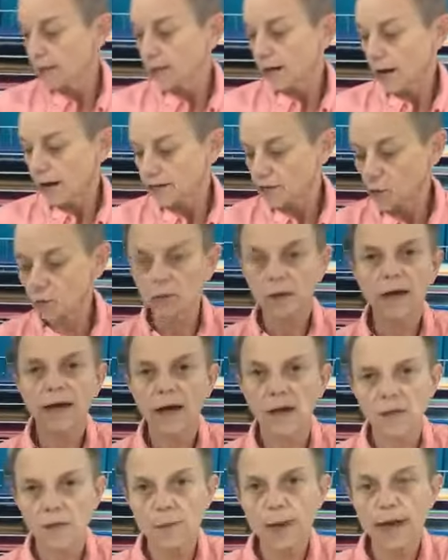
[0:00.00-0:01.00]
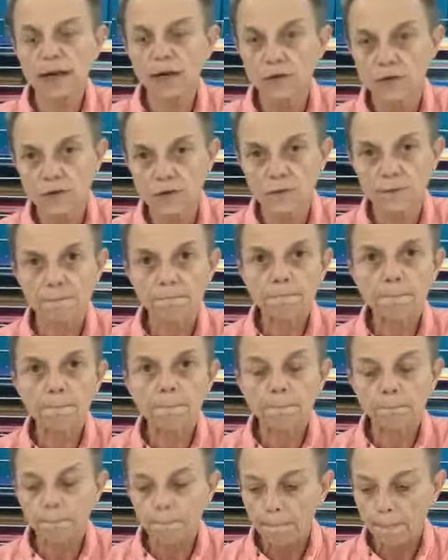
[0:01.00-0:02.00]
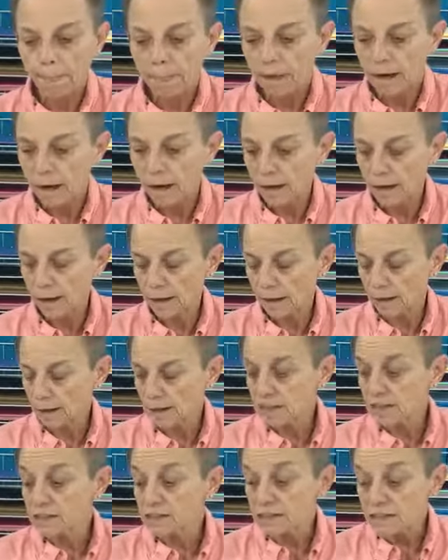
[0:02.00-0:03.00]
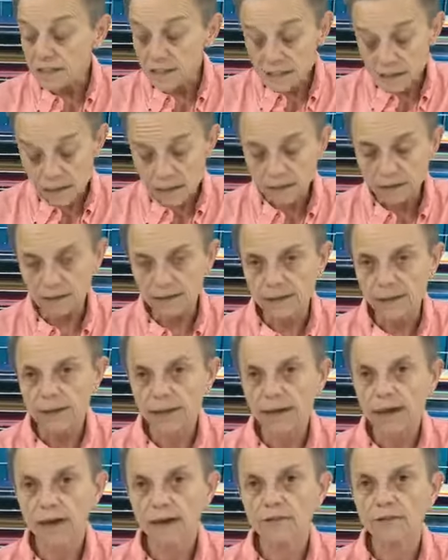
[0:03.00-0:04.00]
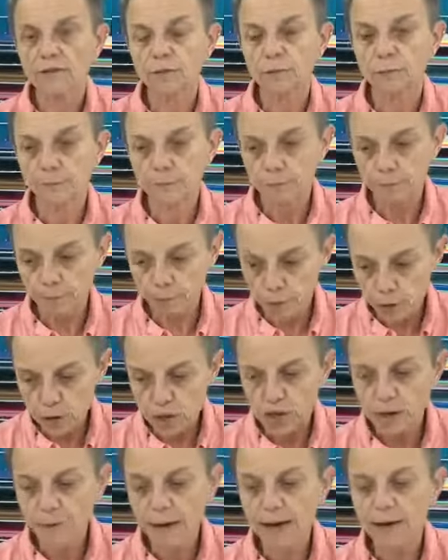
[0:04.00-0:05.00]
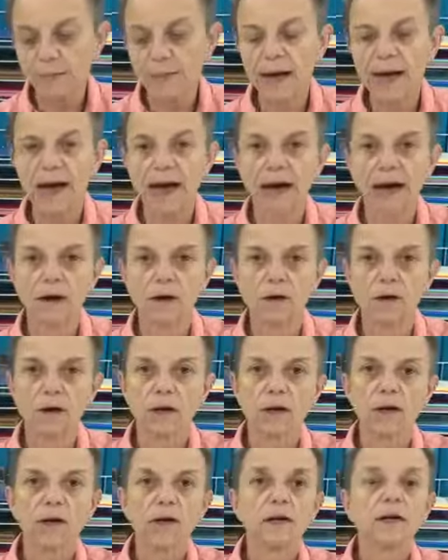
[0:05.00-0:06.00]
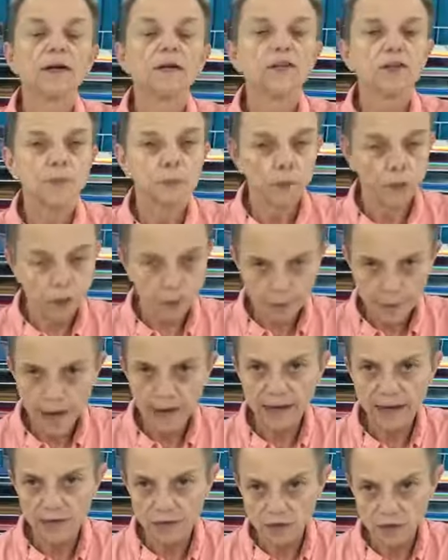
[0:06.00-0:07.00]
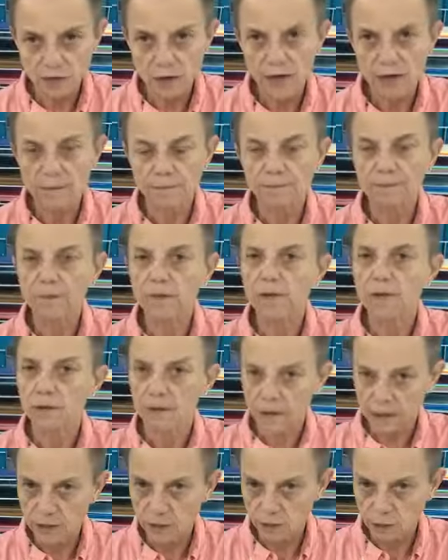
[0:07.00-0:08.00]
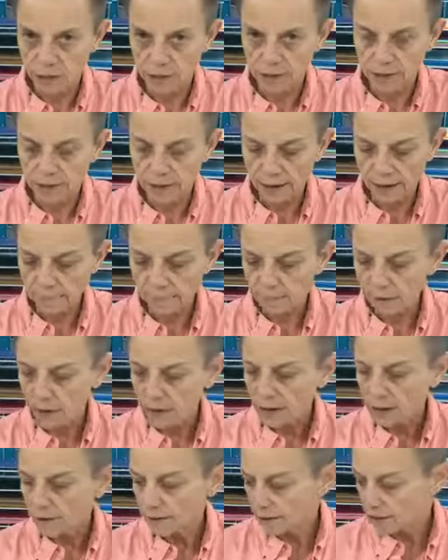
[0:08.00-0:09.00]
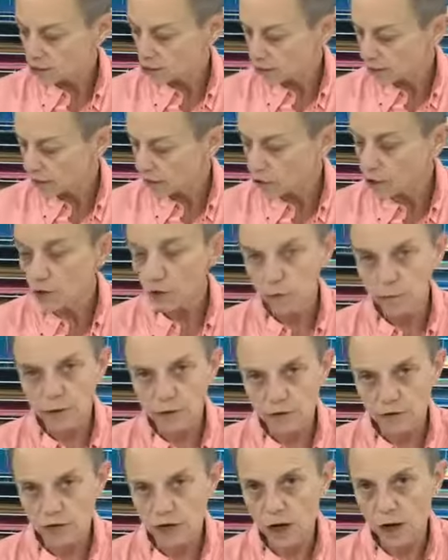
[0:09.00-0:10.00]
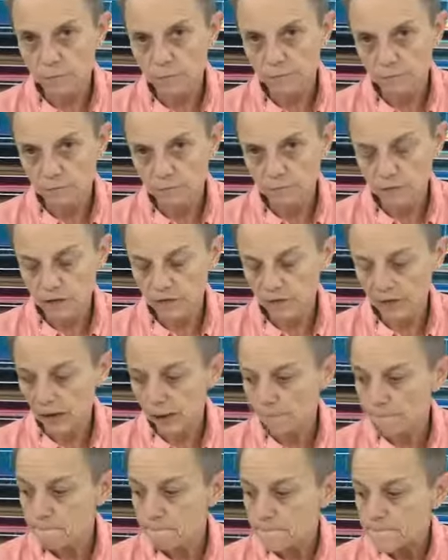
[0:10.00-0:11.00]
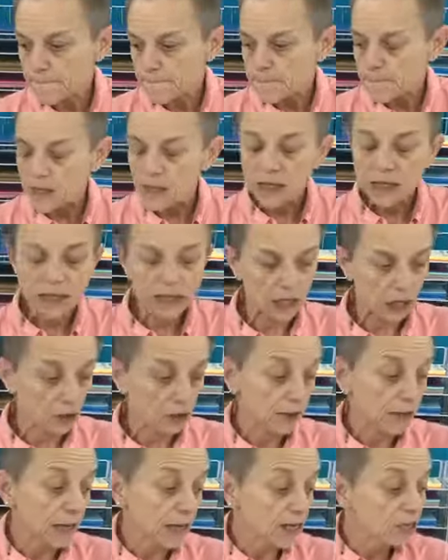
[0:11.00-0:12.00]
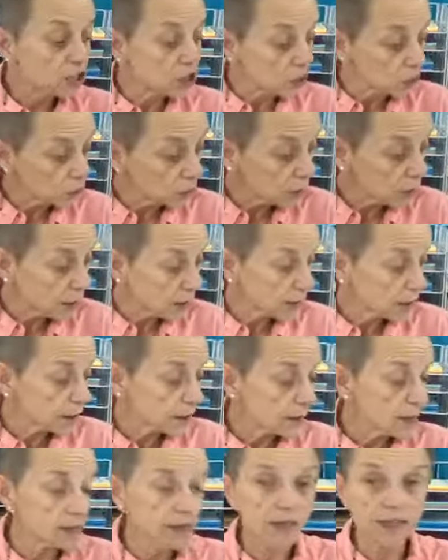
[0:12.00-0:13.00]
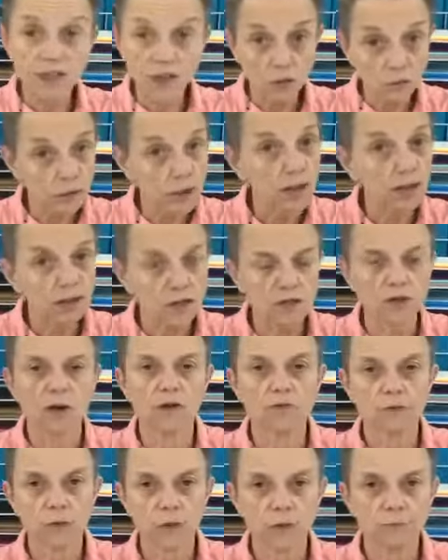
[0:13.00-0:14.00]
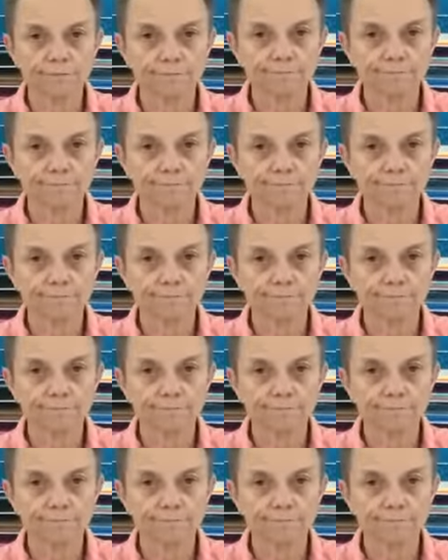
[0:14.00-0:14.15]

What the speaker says: I don't like how the mat goes in. I consistently have to push the mat back out to put it back in straight. I don't like that. They could do a better job of that. The other thing I don't like is I don't like the software.